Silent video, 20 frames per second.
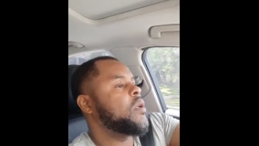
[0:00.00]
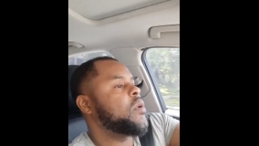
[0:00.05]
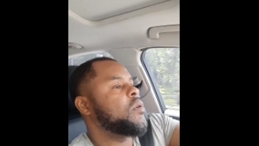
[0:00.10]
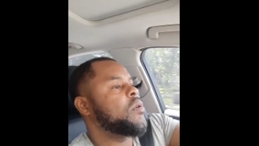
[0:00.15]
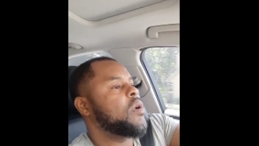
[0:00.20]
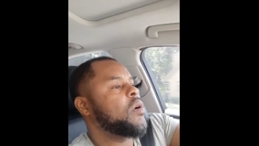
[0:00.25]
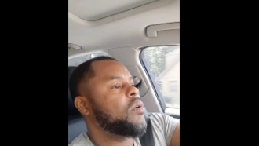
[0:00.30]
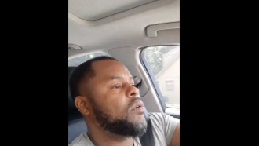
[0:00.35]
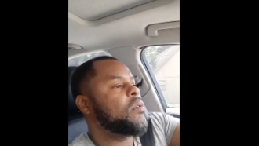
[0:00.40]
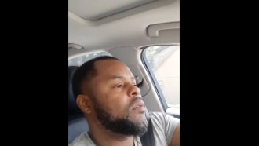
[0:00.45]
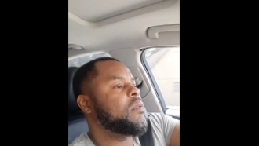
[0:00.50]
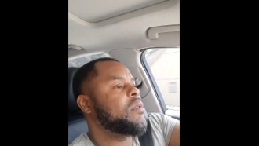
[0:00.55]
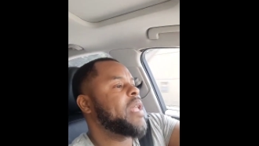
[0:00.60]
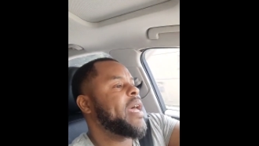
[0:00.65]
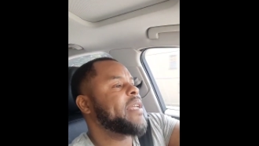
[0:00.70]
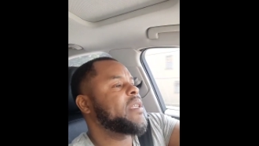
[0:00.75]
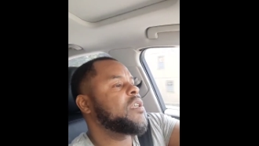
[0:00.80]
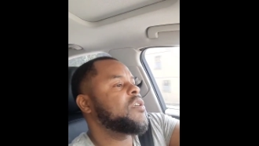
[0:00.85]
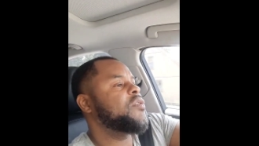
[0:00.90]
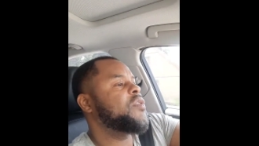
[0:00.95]
You know,
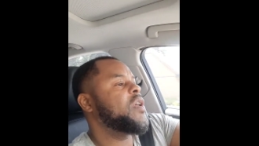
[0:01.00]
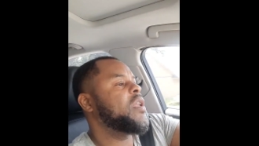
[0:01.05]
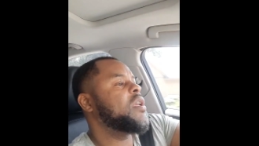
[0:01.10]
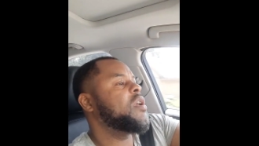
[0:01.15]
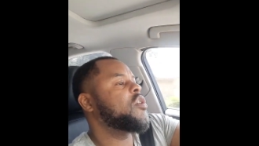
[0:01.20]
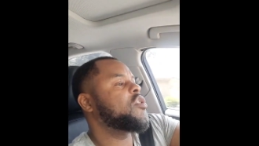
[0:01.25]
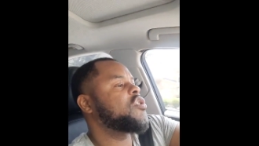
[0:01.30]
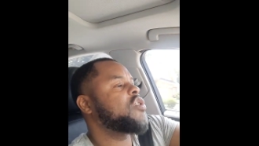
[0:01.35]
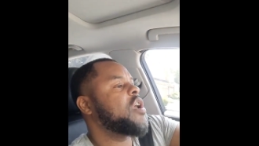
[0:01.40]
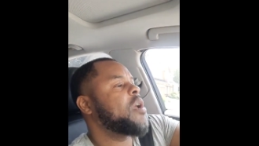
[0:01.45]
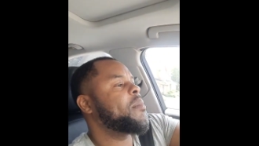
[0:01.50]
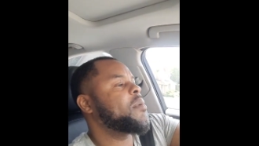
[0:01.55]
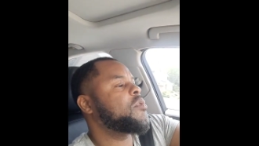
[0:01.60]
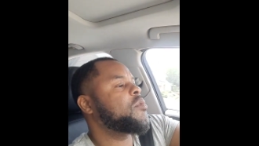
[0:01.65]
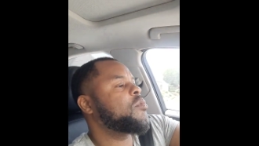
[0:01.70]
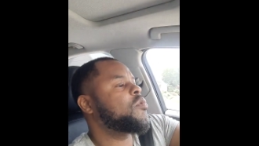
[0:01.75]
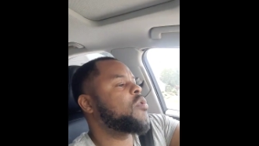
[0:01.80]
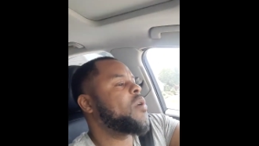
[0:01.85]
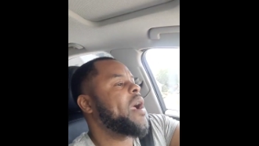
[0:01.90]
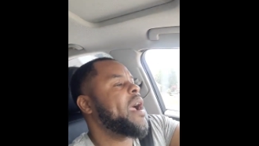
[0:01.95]
like these videos, share them
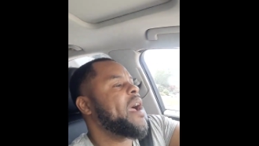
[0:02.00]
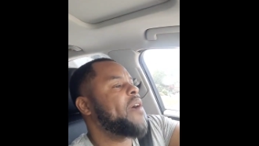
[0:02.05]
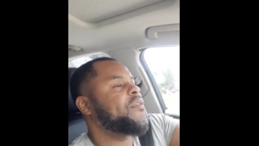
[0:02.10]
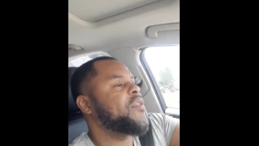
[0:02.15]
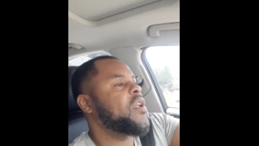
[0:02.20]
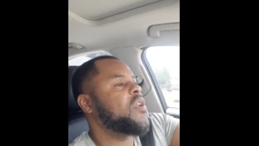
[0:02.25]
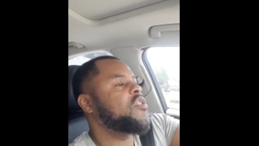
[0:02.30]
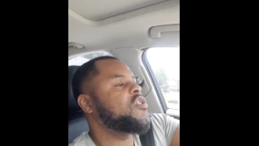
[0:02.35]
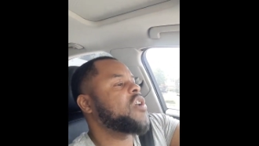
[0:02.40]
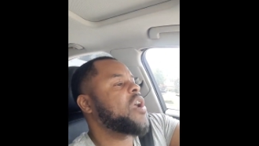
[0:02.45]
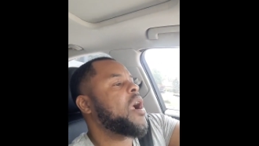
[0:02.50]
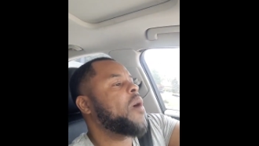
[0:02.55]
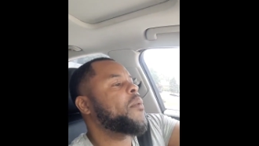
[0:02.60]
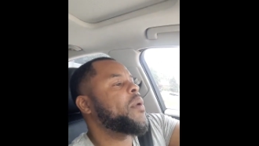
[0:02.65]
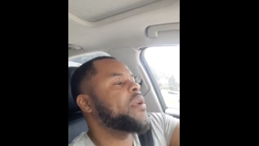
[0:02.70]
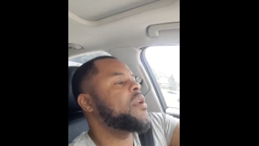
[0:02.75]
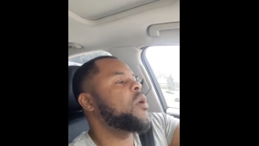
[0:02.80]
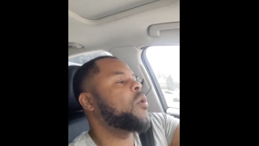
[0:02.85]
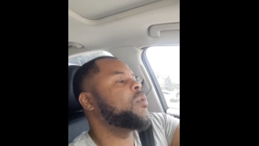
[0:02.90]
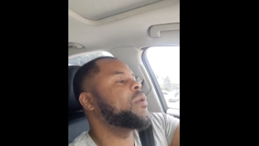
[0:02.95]
and subscribe, fellas. You
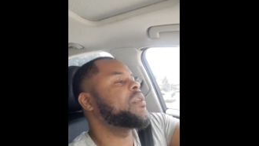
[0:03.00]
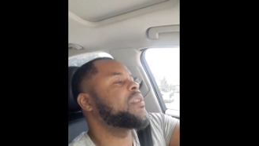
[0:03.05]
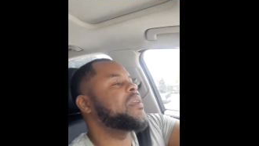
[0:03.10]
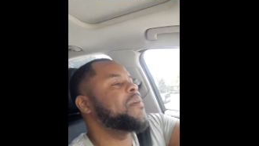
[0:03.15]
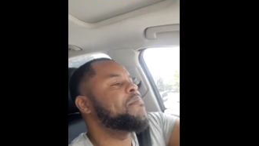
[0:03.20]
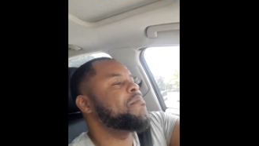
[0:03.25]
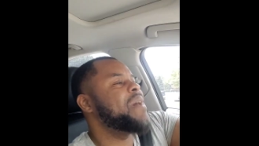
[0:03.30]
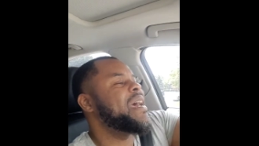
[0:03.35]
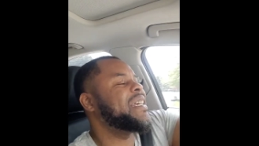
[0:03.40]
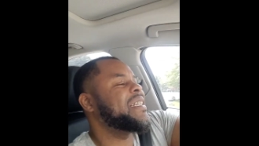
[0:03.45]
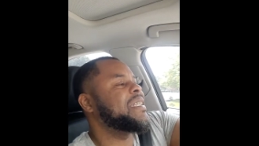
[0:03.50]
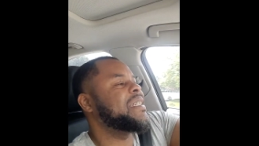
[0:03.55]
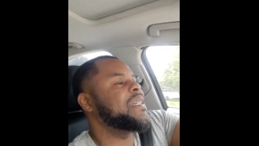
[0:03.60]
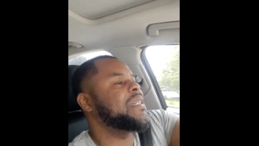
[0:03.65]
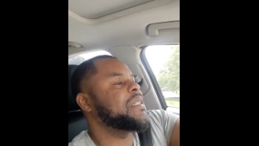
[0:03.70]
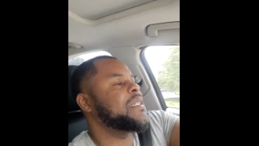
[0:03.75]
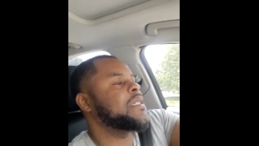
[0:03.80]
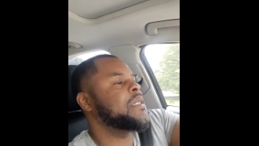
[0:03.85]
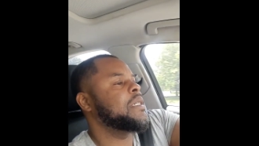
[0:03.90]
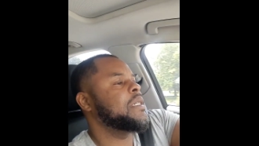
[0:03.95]
already know it's the
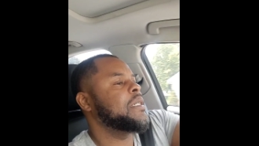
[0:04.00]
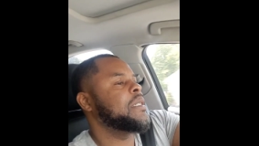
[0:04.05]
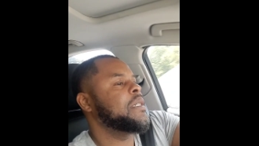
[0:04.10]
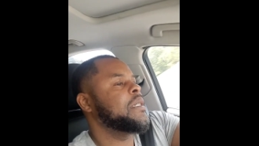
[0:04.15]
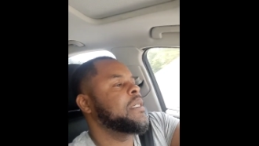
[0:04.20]
message.